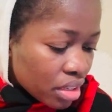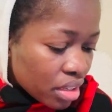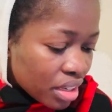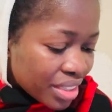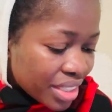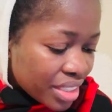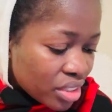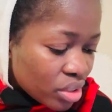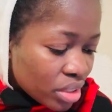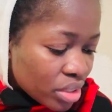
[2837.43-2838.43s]

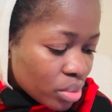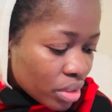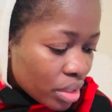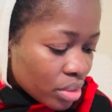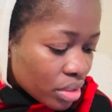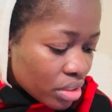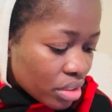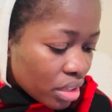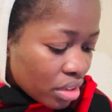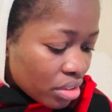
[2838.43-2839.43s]
Canadian dollars,
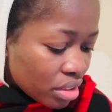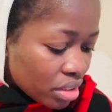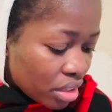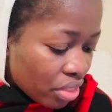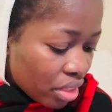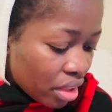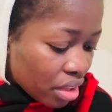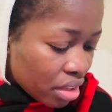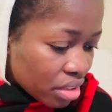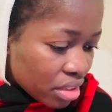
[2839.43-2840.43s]
1,300, I
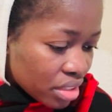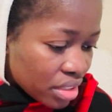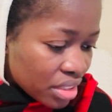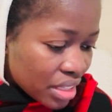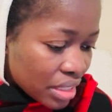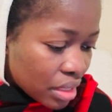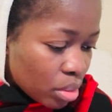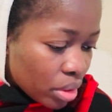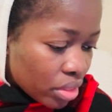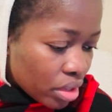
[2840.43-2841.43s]
think. They just say
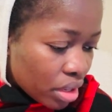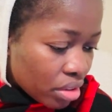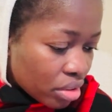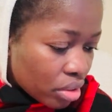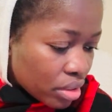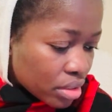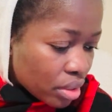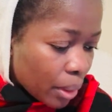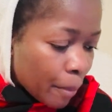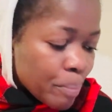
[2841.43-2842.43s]
$1,300.
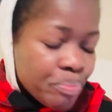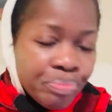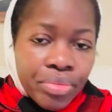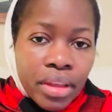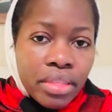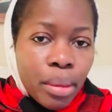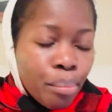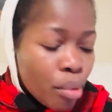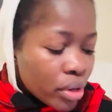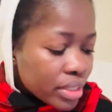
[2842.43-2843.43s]
Okay. The
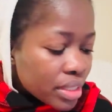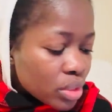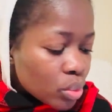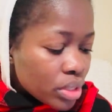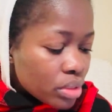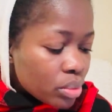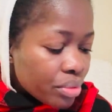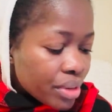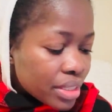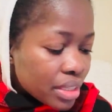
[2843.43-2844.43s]
bonuses, which were
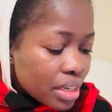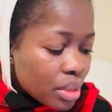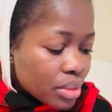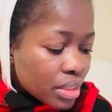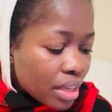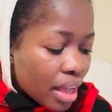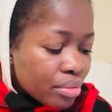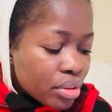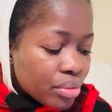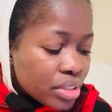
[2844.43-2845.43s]
first announced in a
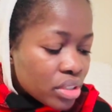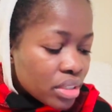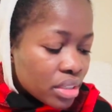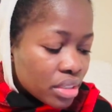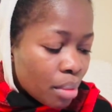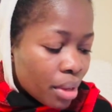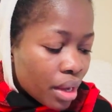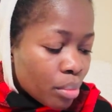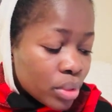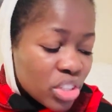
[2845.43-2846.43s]
handful of regions in the
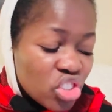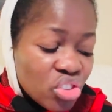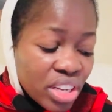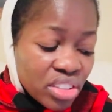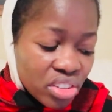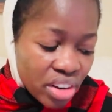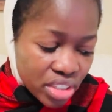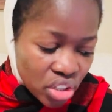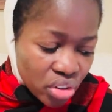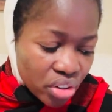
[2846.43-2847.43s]
summer, come with strict
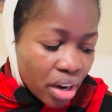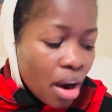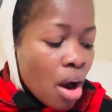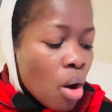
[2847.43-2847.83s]
criteria.